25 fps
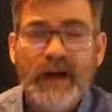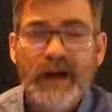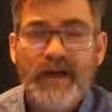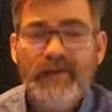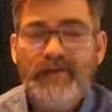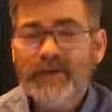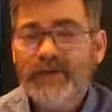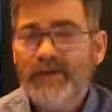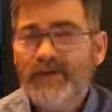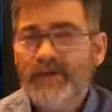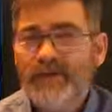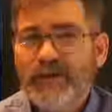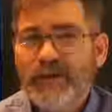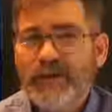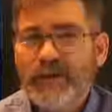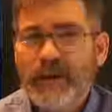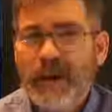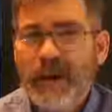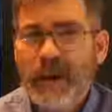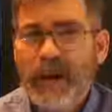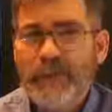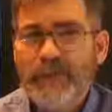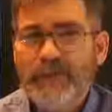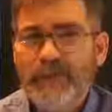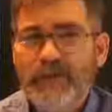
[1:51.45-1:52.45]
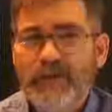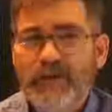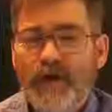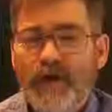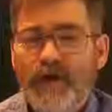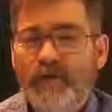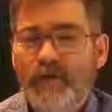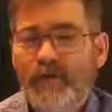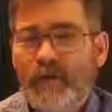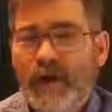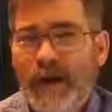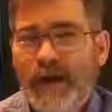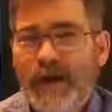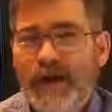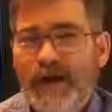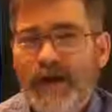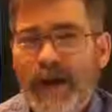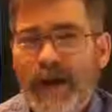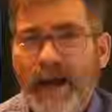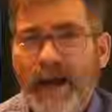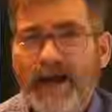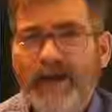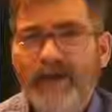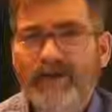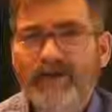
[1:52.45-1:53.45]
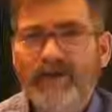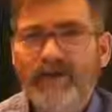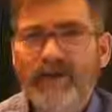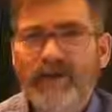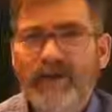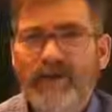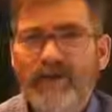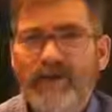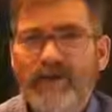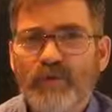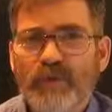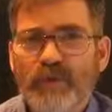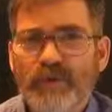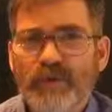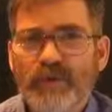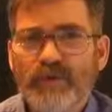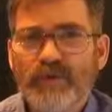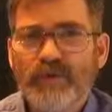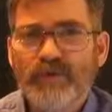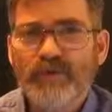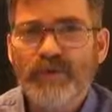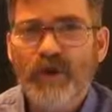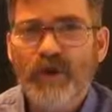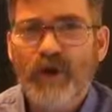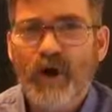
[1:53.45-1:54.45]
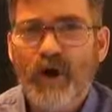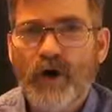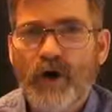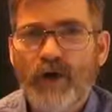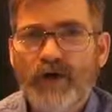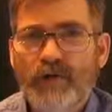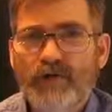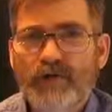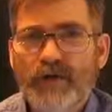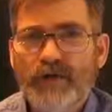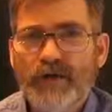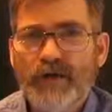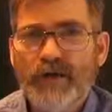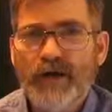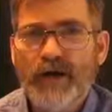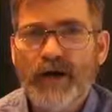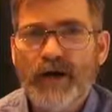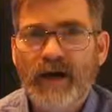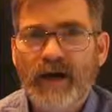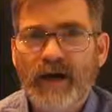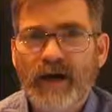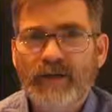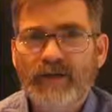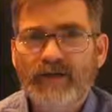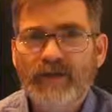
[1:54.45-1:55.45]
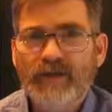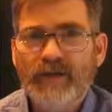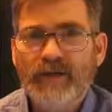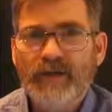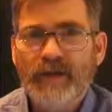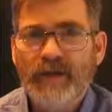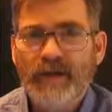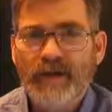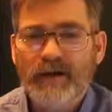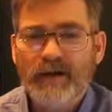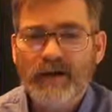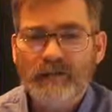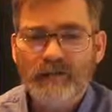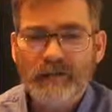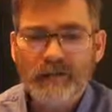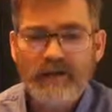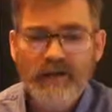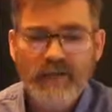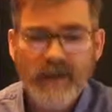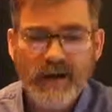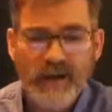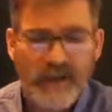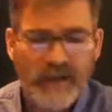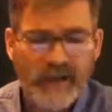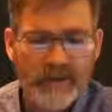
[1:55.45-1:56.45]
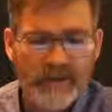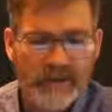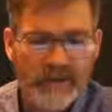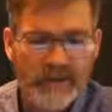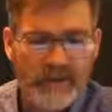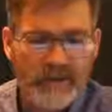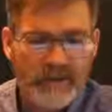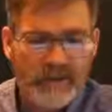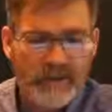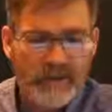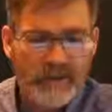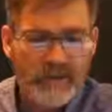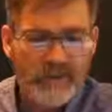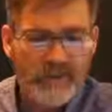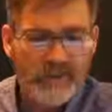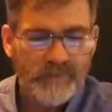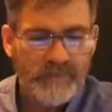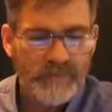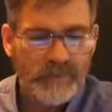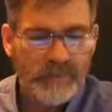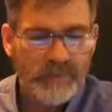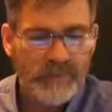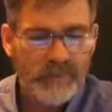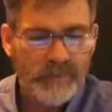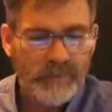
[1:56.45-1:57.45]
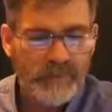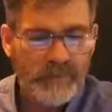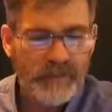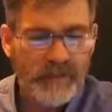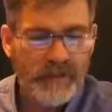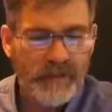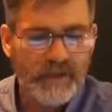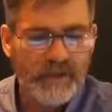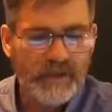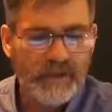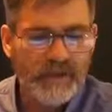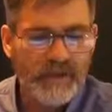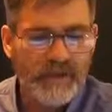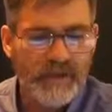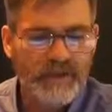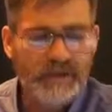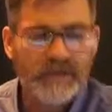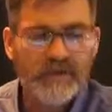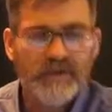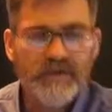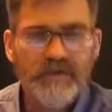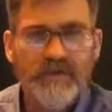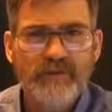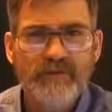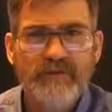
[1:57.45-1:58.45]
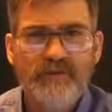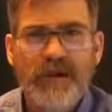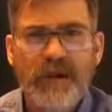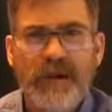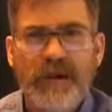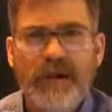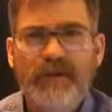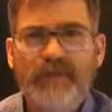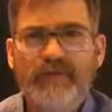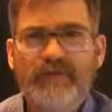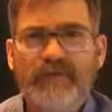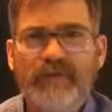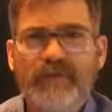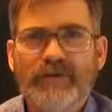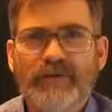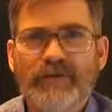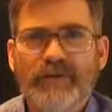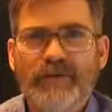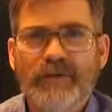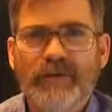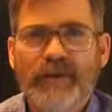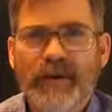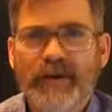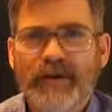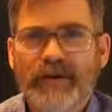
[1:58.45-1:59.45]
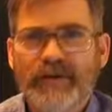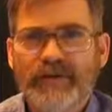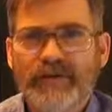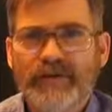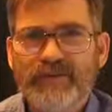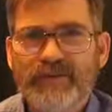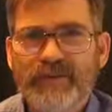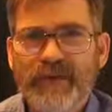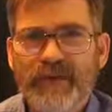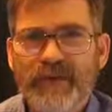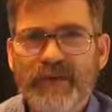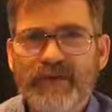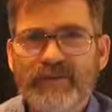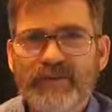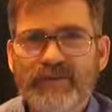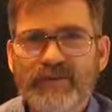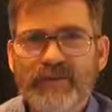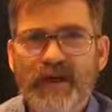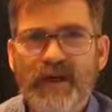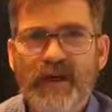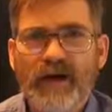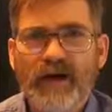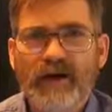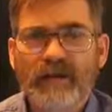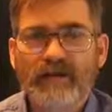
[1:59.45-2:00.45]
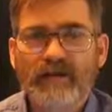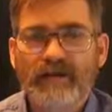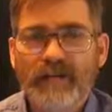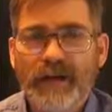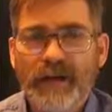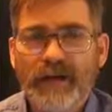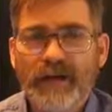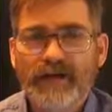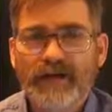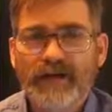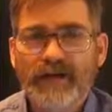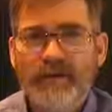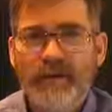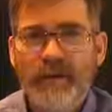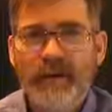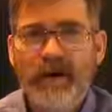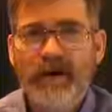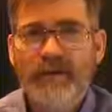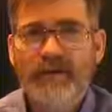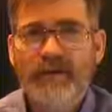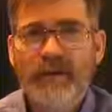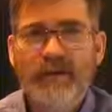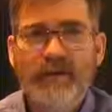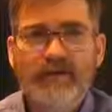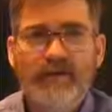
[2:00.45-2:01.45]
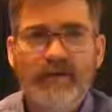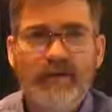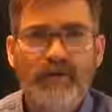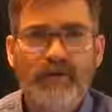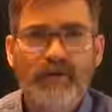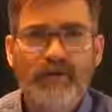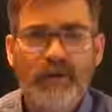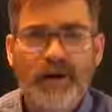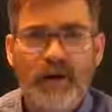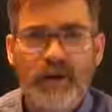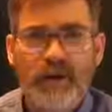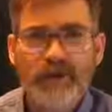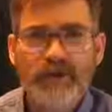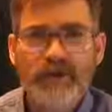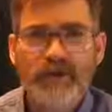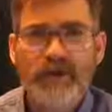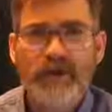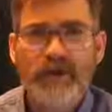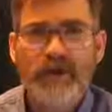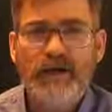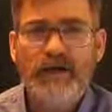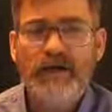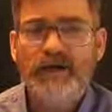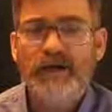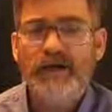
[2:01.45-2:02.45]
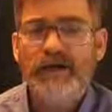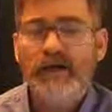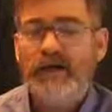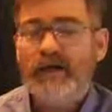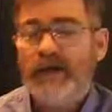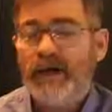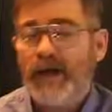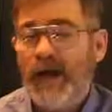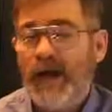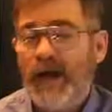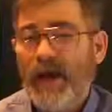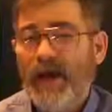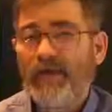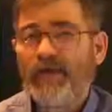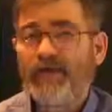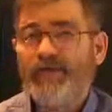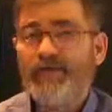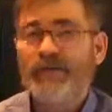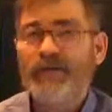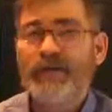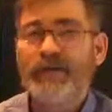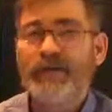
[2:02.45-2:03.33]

This did happen, though, right after we saw the Miss Haley, the new United Nations ambassador for the United States, make the comment that Russia has to